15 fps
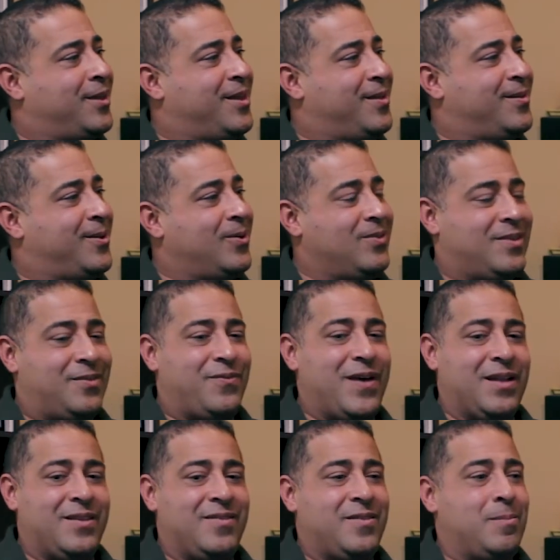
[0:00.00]
ketones. In
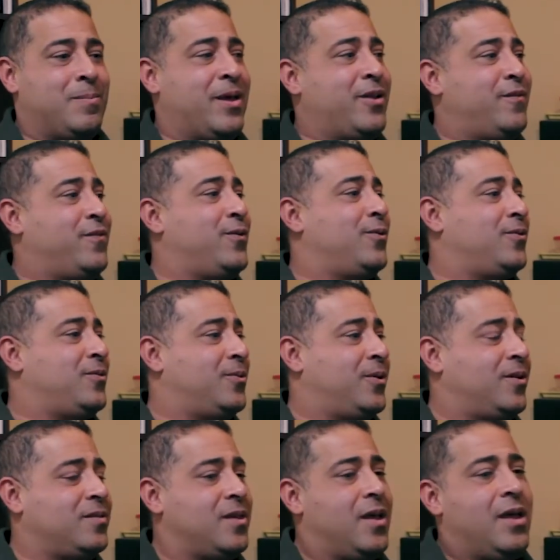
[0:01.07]
fact, it's a better fuel
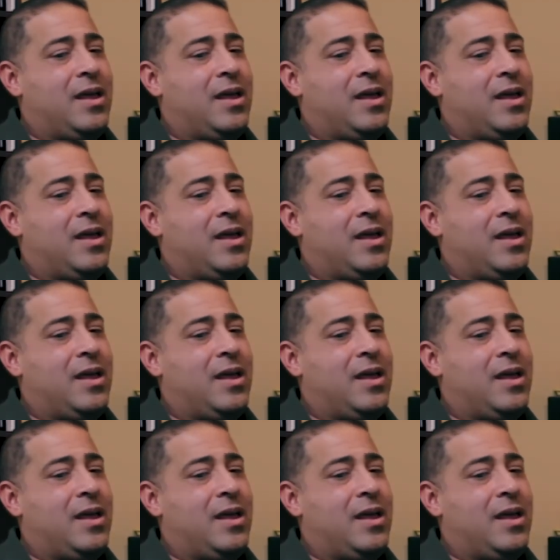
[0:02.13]
source.